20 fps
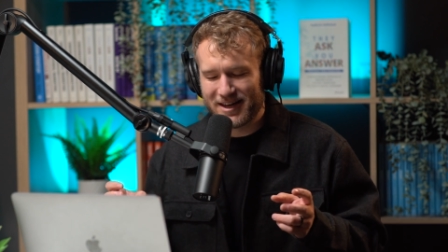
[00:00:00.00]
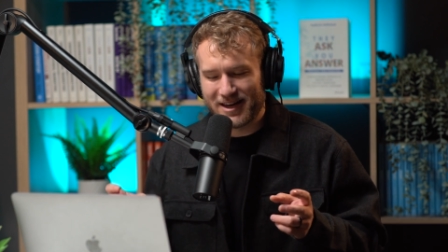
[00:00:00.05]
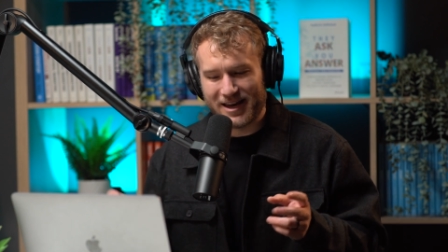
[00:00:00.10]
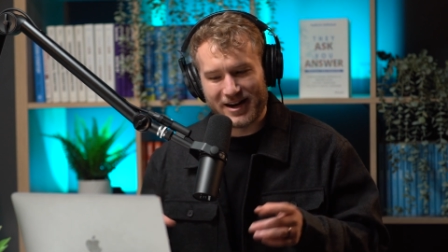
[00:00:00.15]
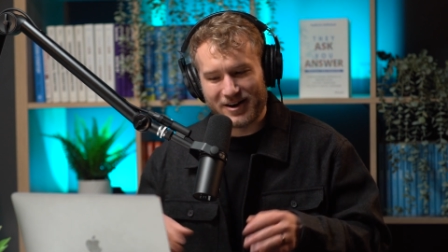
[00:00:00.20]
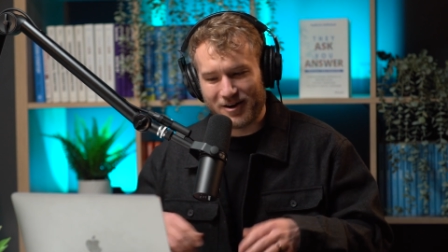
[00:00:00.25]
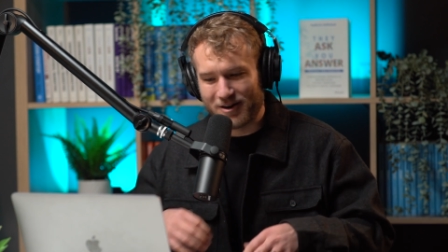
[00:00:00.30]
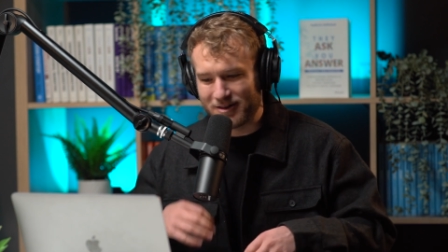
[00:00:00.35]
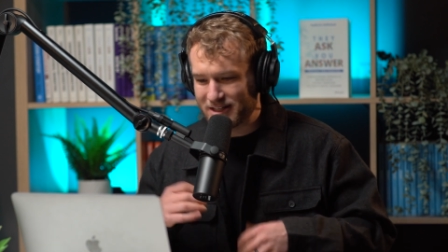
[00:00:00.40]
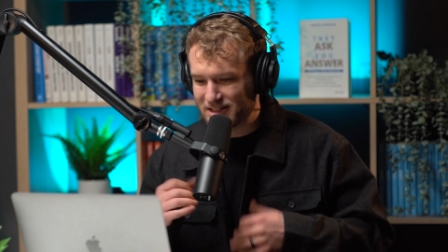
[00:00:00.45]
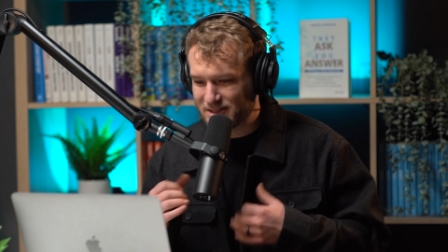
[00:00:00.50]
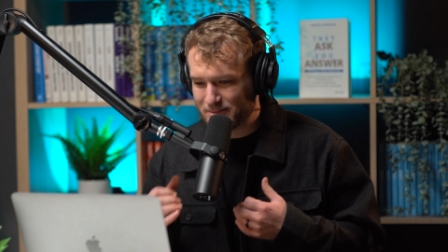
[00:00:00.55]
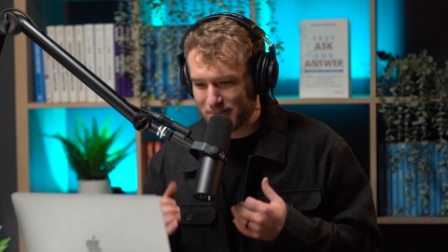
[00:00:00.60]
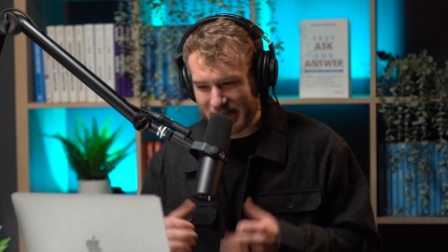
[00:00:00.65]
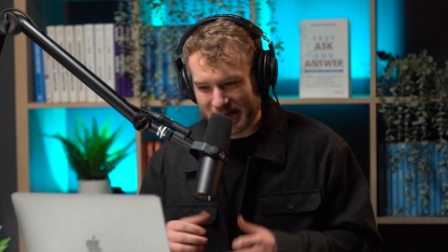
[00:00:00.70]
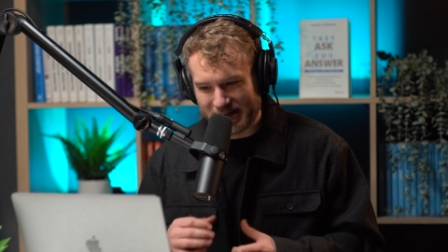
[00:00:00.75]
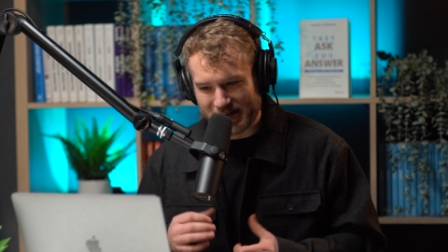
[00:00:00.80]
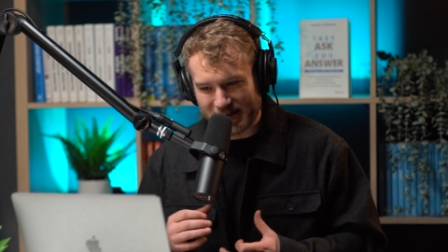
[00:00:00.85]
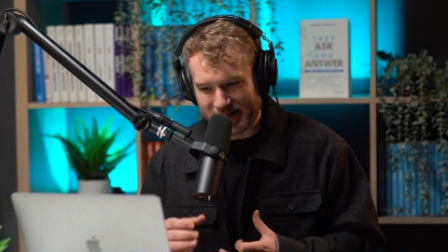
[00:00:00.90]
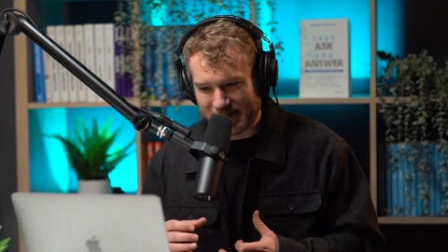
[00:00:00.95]
And I'll
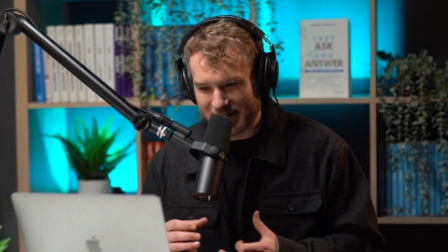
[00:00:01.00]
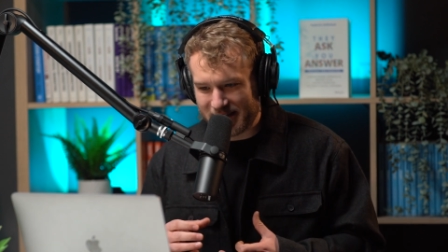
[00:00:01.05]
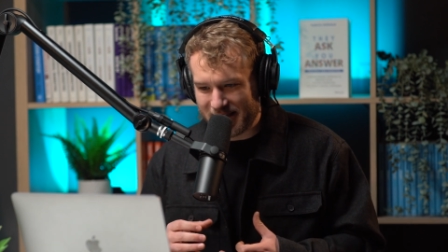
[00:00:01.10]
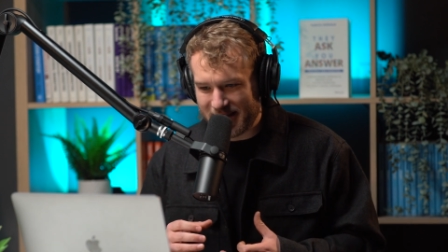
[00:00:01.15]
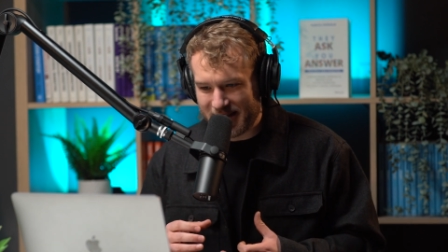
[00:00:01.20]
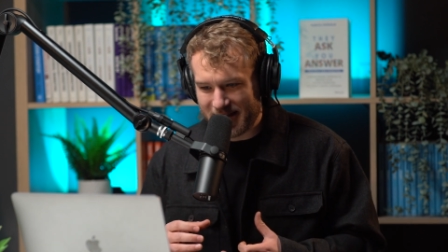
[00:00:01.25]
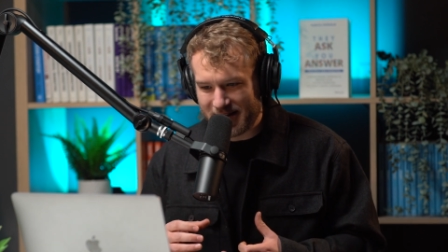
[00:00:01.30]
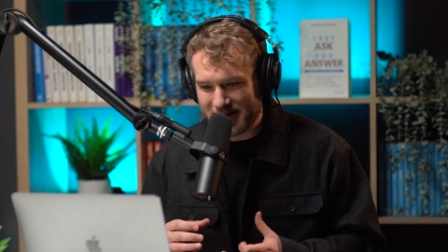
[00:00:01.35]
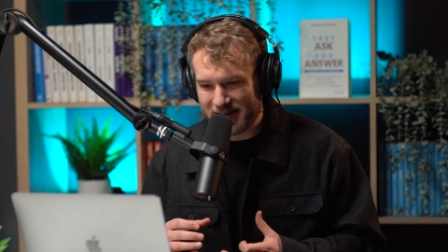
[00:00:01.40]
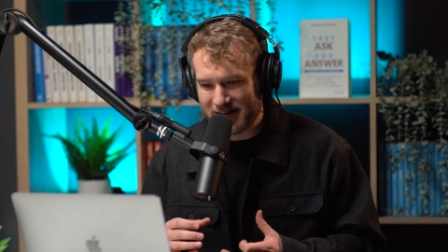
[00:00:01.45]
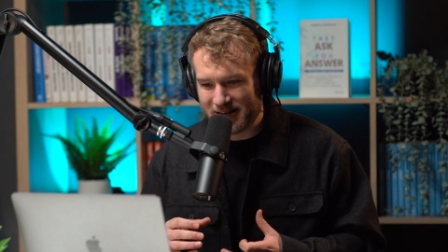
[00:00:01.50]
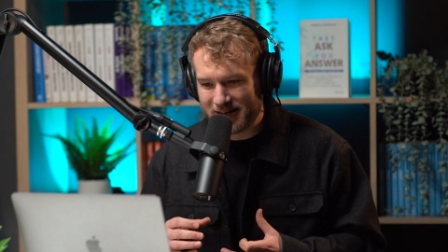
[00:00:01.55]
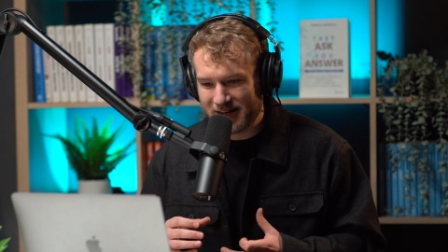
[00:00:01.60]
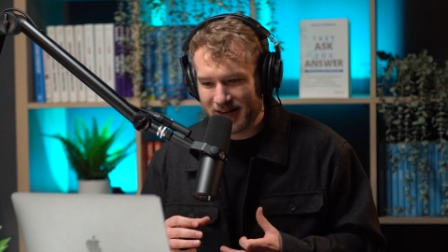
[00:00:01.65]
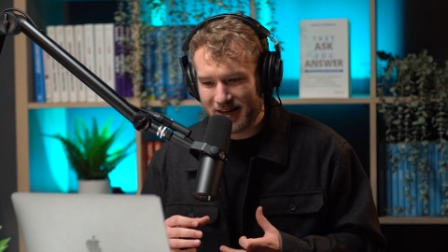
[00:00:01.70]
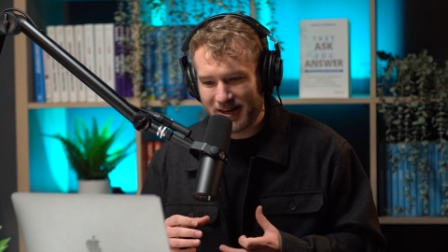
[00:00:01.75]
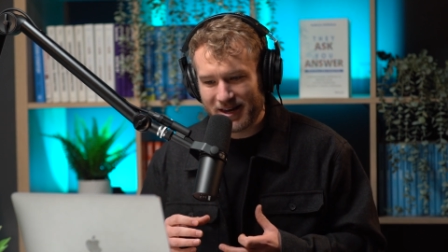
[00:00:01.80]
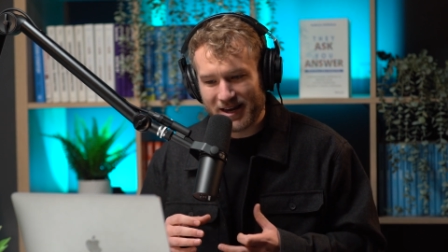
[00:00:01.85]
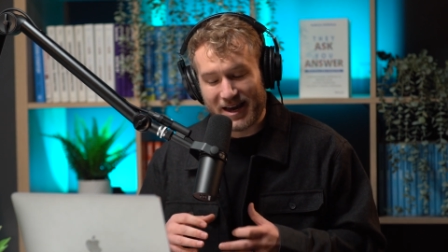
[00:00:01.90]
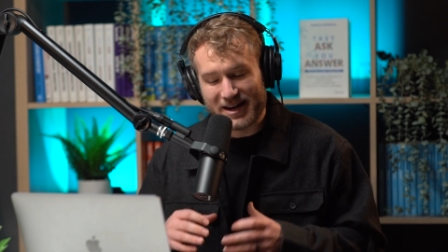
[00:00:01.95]
explain mm -hmm. it again.
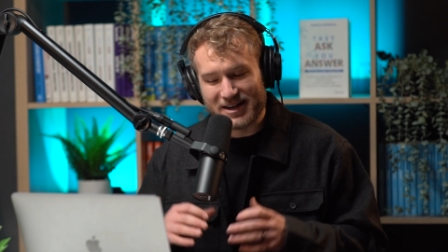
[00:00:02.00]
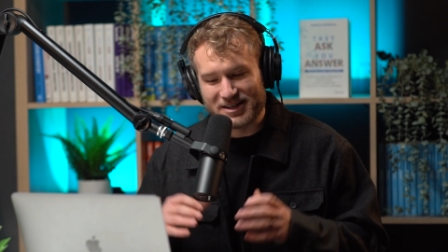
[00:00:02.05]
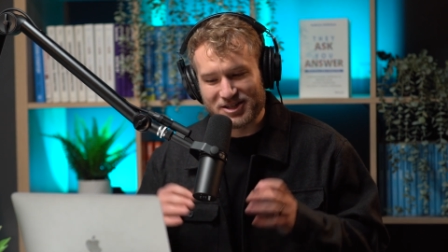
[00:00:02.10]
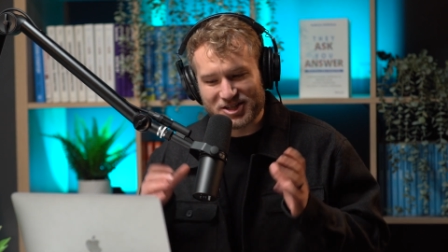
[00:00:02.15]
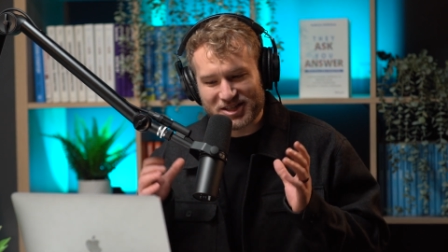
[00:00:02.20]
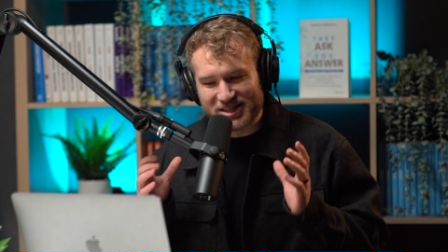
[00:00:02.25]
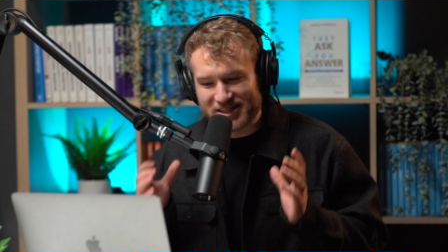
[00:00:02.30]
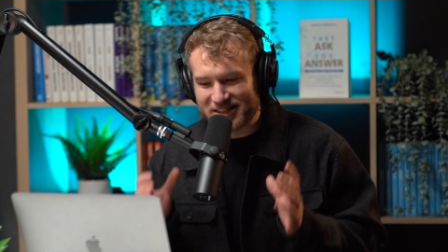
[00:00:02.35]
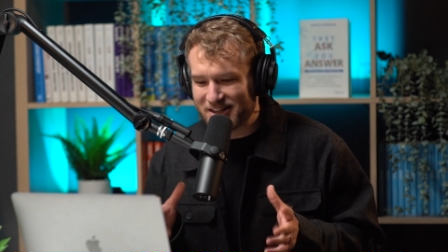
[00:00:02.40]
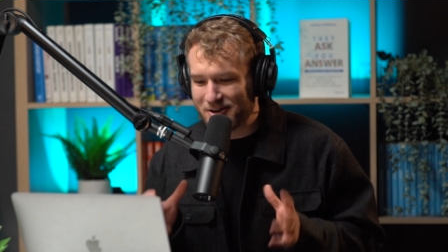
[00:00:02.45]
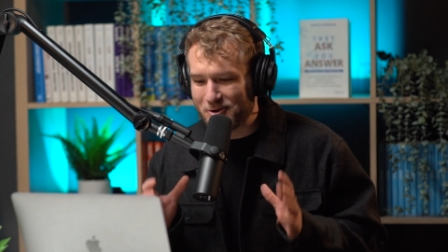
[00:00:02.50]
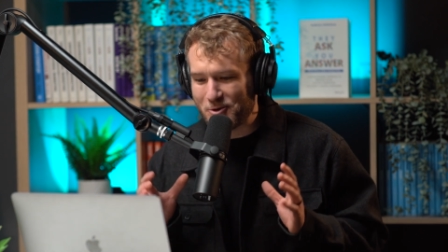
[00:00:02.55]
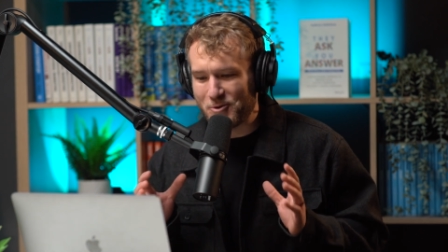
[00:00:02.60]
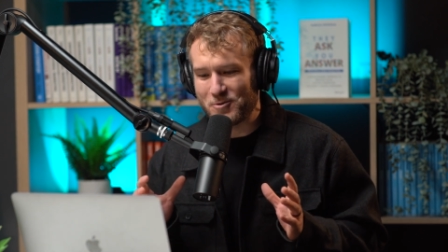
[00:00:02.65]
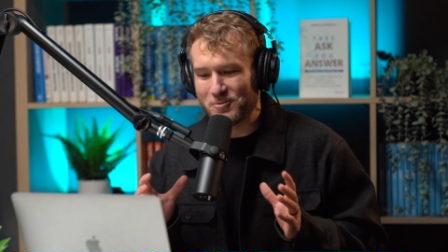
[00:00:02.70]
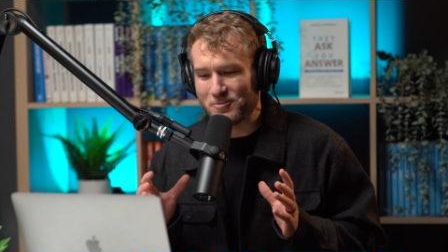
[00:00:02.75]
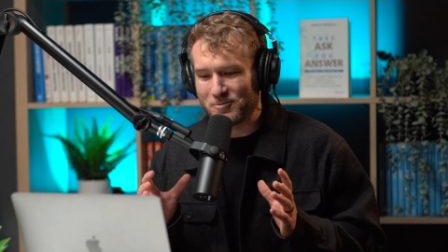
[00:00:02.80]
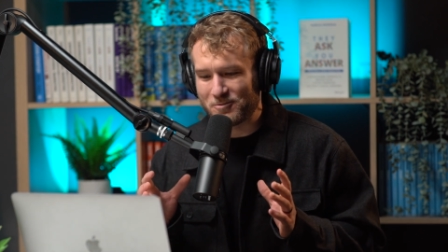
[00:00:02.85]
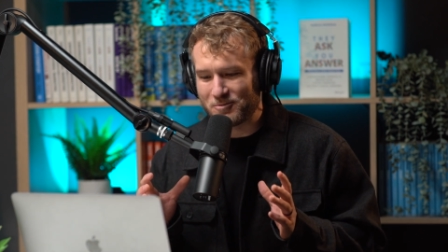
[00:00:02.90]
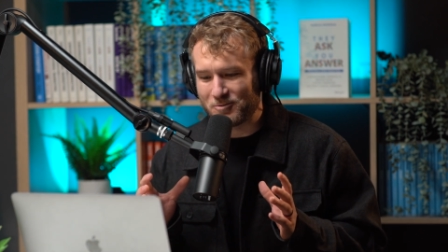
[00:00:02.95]
And it just
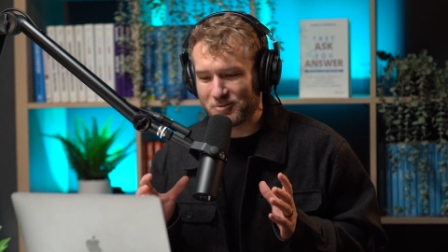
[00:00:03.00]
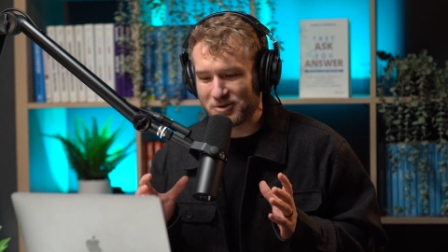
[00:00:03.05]
still